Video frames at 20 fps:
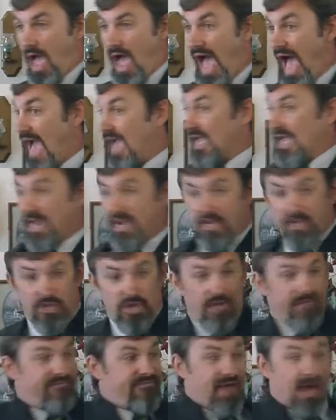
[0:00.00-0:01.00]
I got a
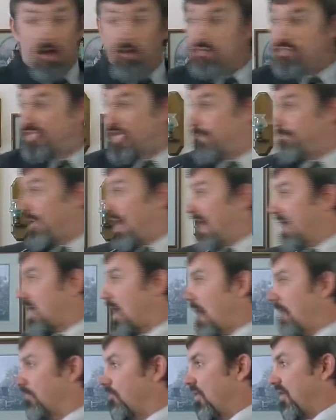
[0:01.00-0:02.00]
good fellowship I
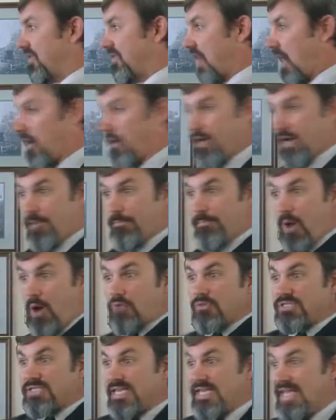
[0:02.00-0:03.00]
come with. I'm going to
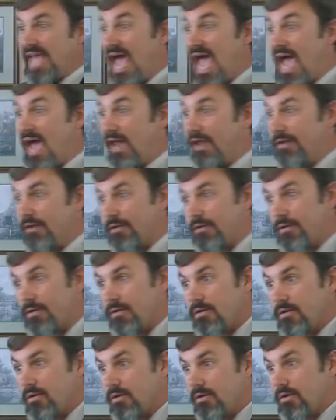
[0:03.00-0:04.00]
boast in that.
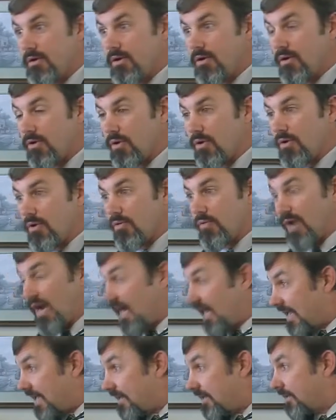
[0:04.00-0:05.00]

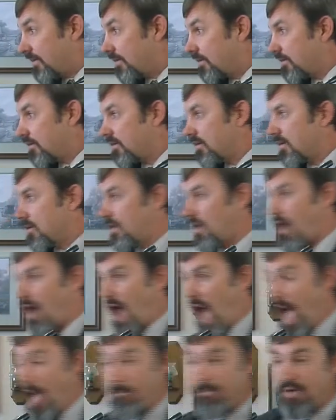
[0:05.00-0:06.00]
Really?
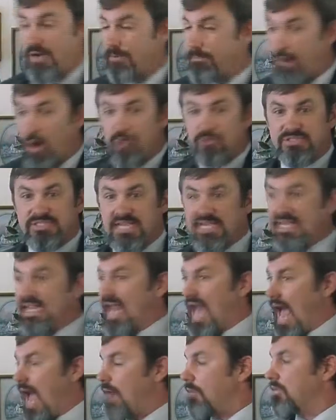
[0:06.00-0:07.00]
I'm going to boast in that
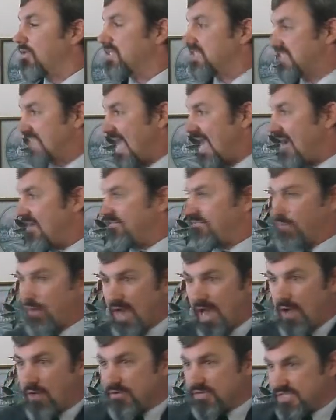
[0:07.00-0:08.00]
I was saved when
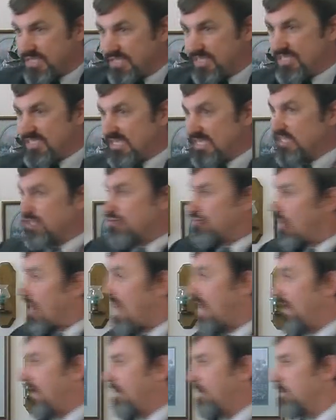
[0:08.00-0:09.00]
I was in sixth
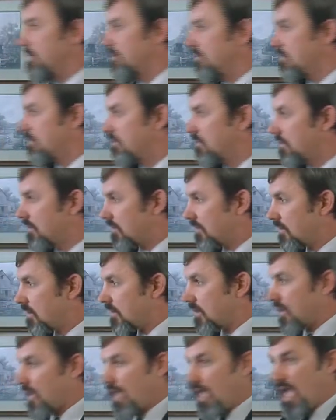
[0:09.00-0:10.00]
grade.
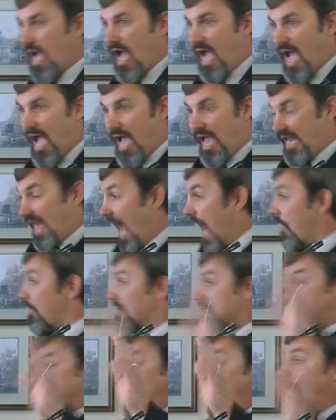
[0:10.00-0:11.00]
And I
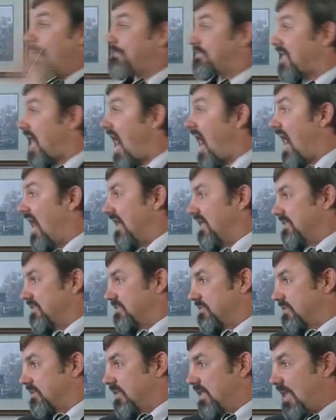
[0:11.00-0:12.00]
was
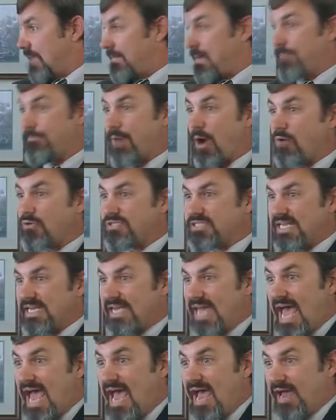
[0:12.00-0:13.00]
baptized. Let me boast
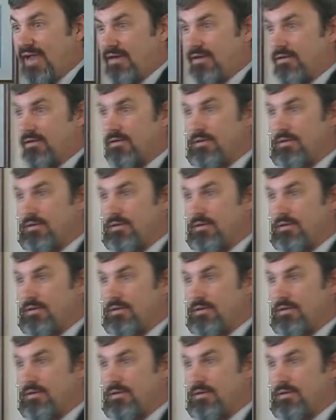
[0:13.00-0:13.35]
in that.